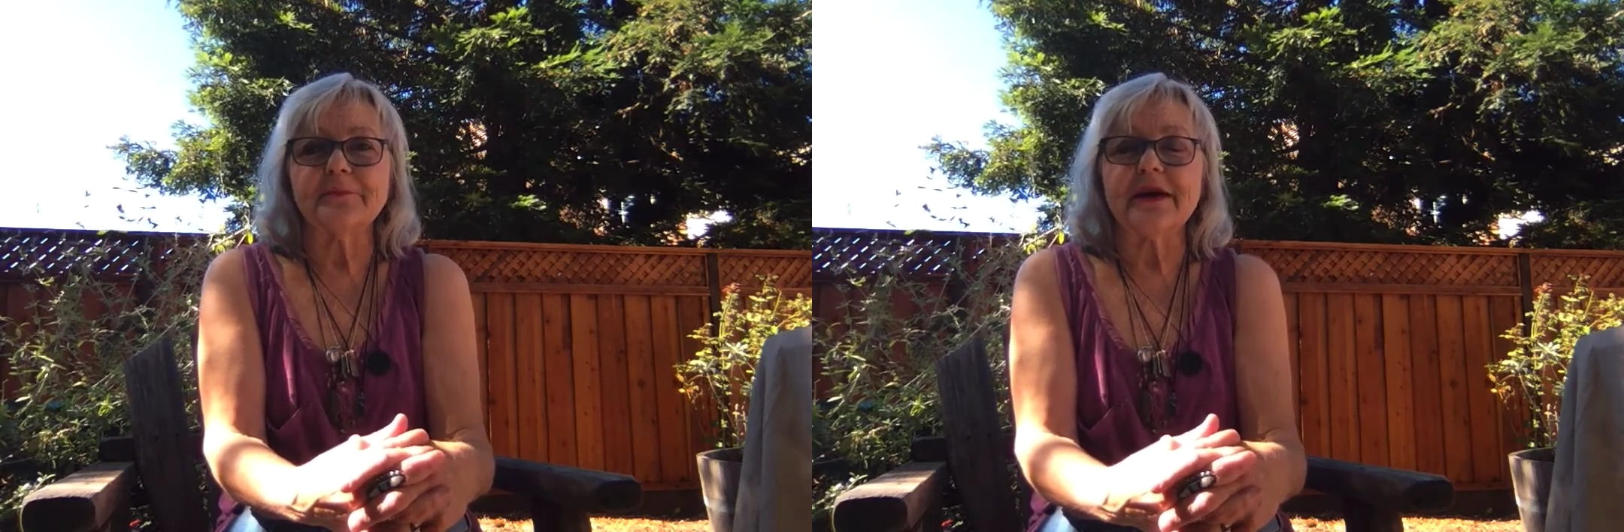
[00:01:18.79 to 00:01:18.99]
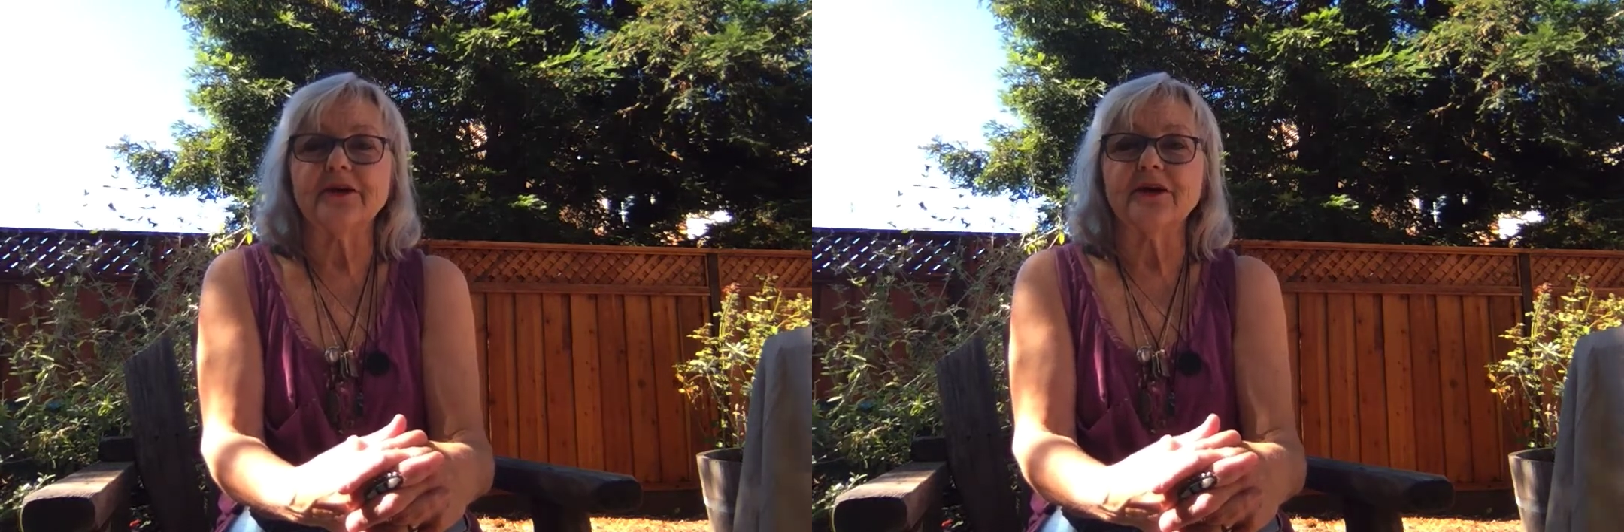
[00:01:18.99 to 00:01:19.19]

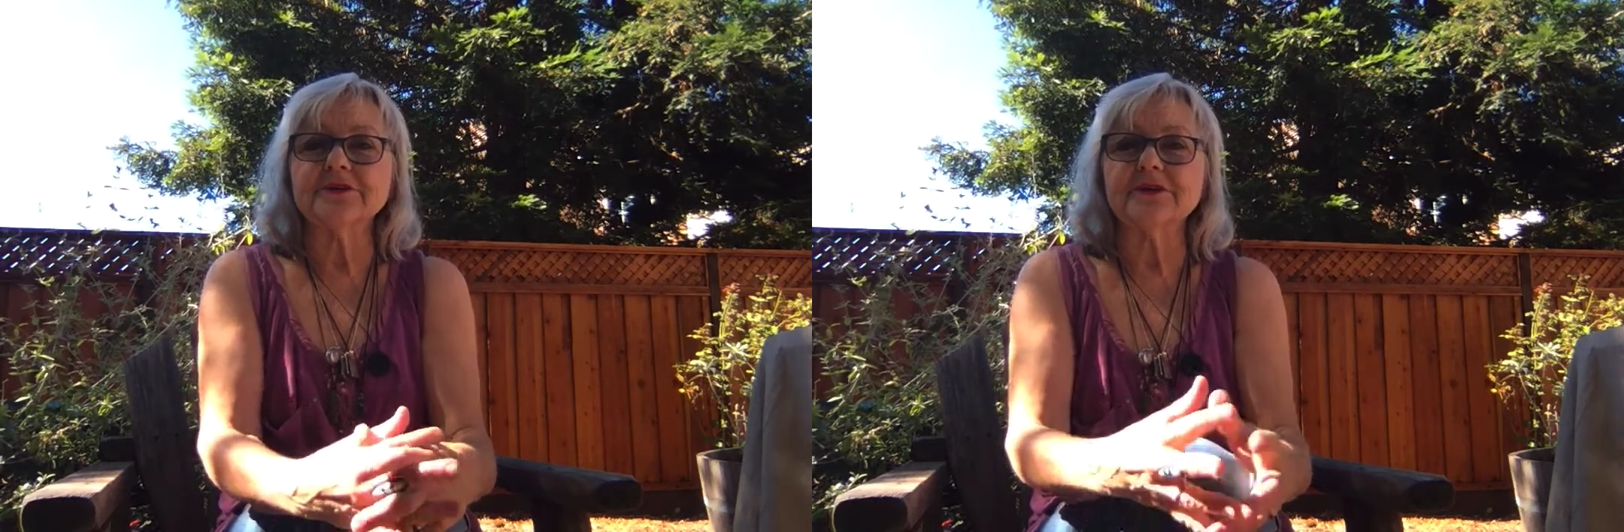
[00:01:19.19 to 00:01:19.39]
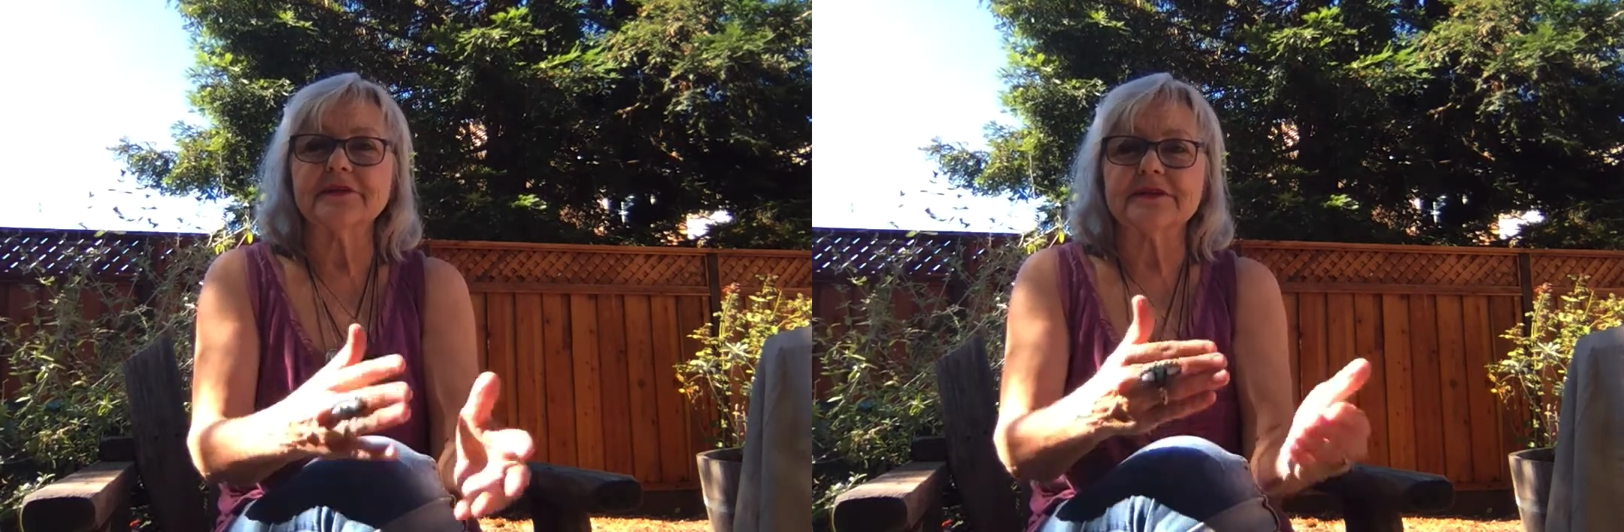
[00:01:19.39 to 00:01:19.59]
And
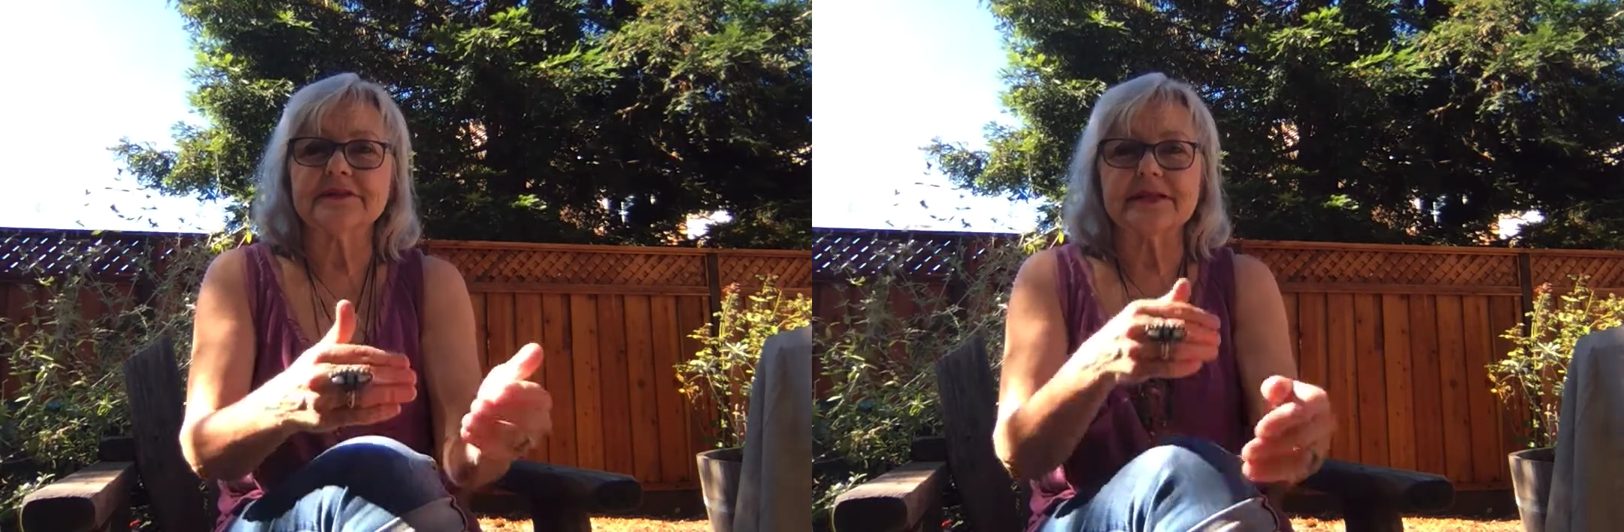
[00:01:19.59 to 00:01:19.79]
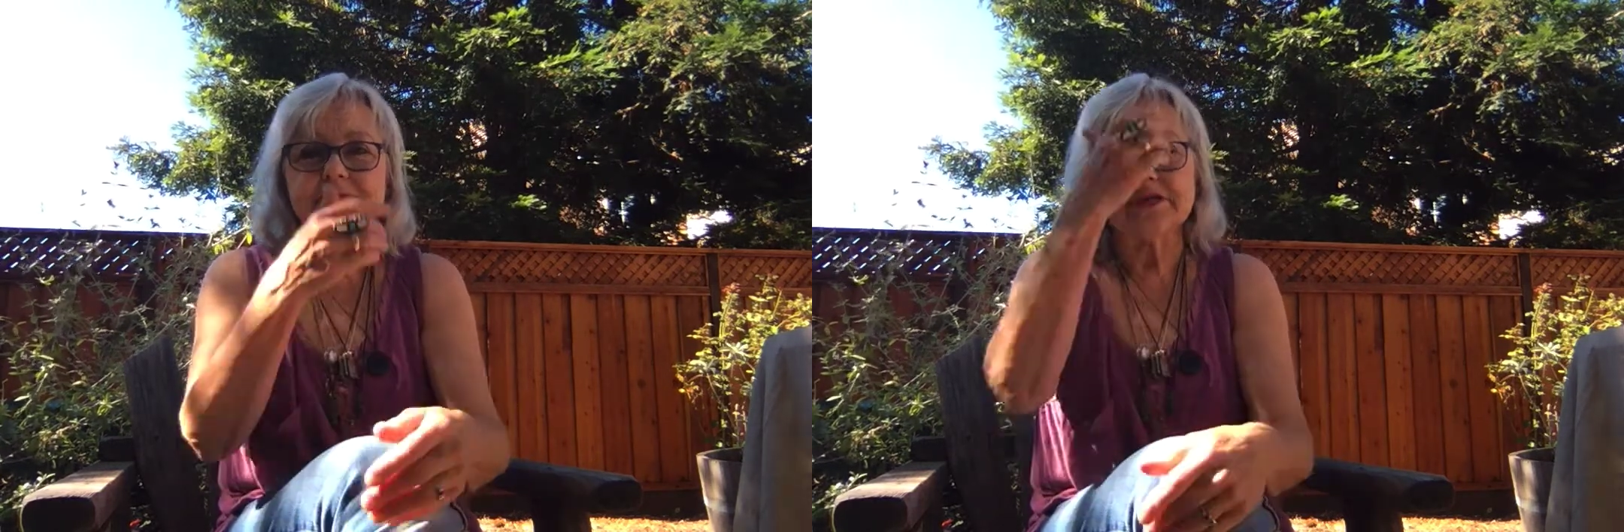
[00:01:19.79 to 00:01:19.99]
also at the
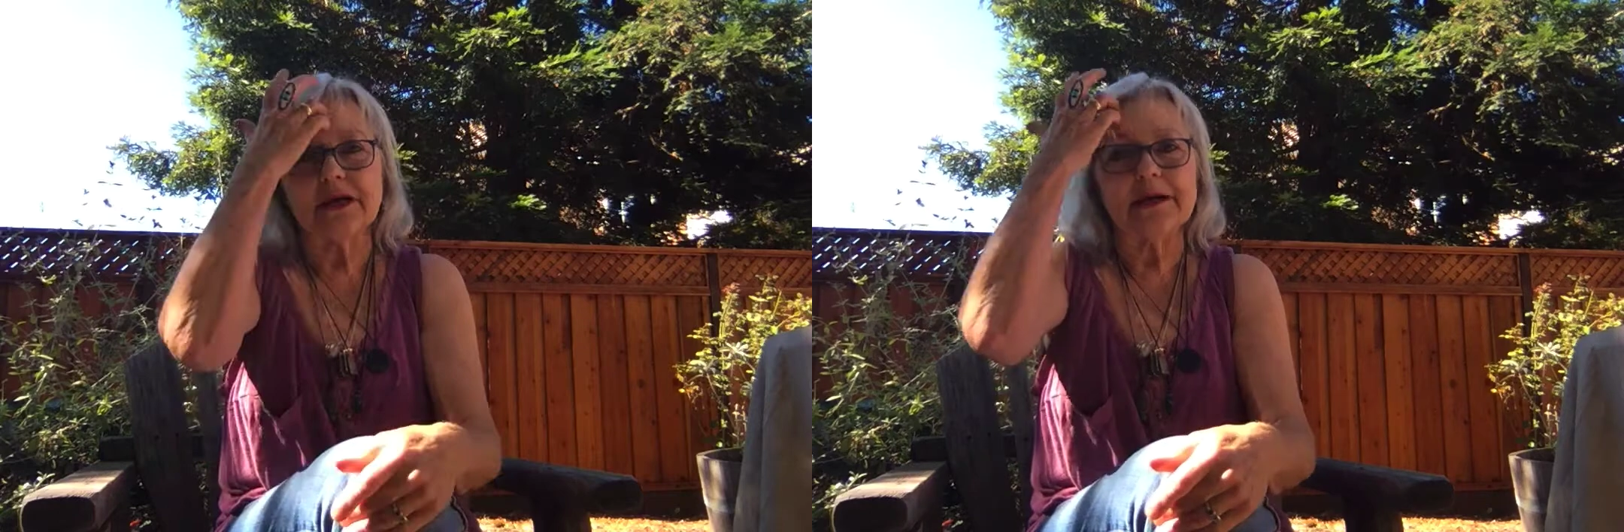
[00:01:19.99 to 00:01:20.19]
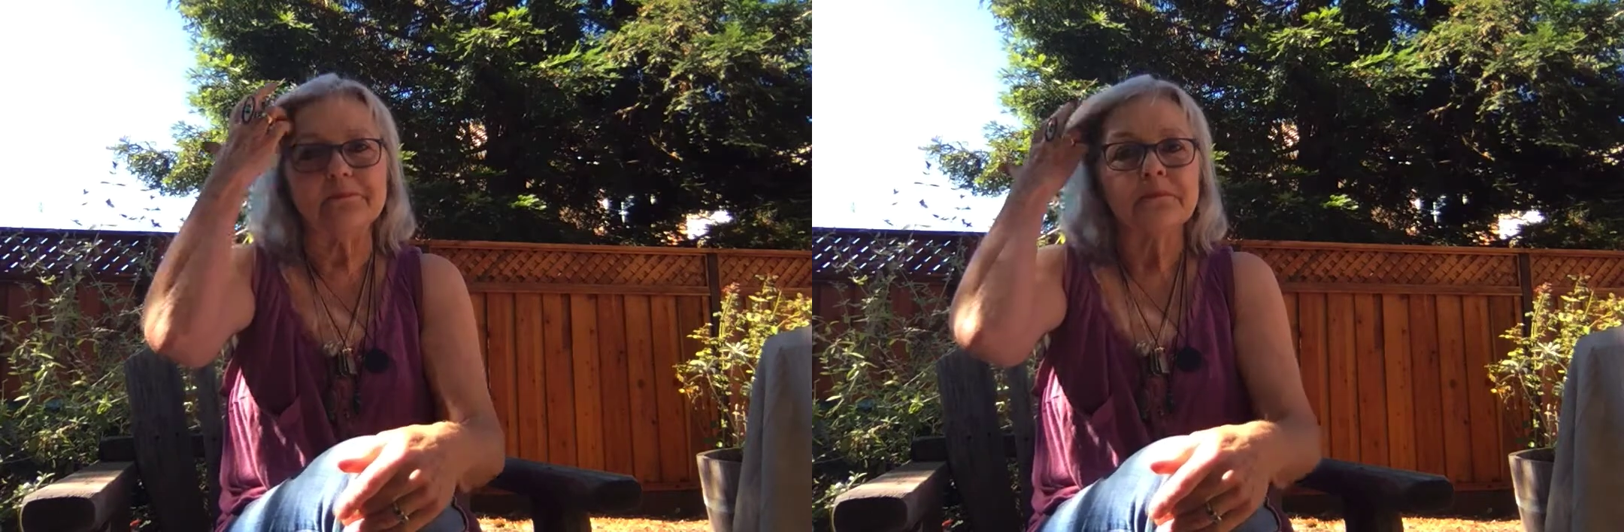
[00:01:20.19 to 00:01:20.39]
same
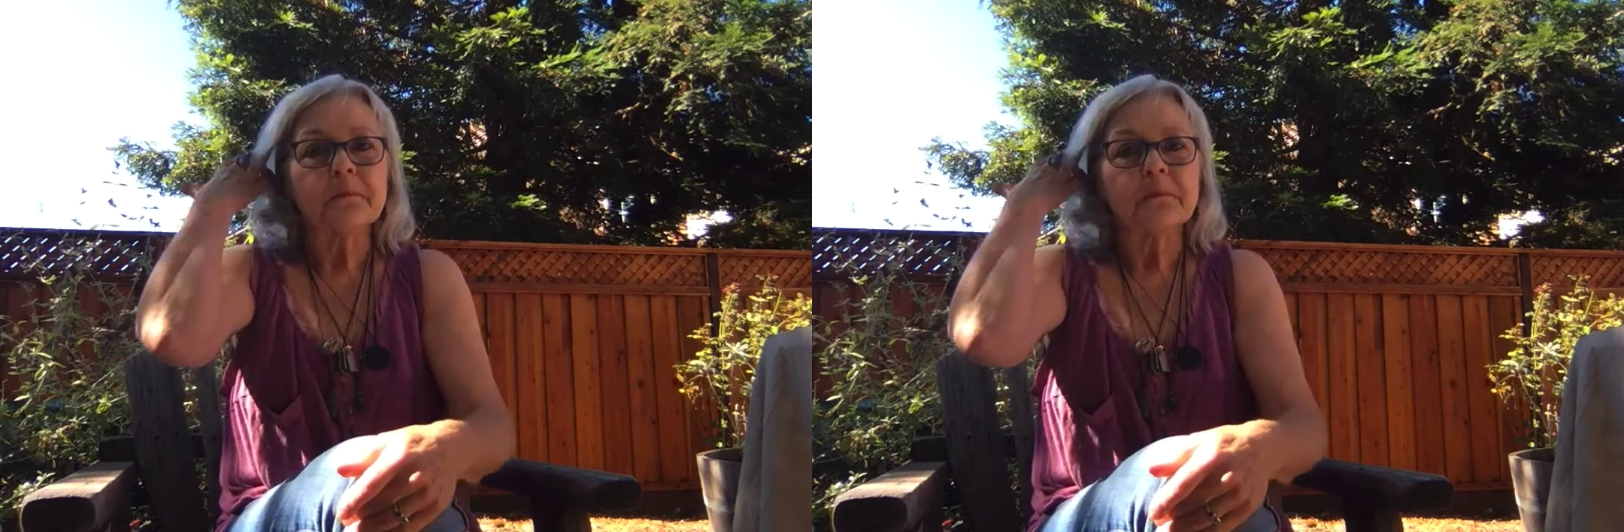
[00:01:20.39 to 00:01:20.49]
time,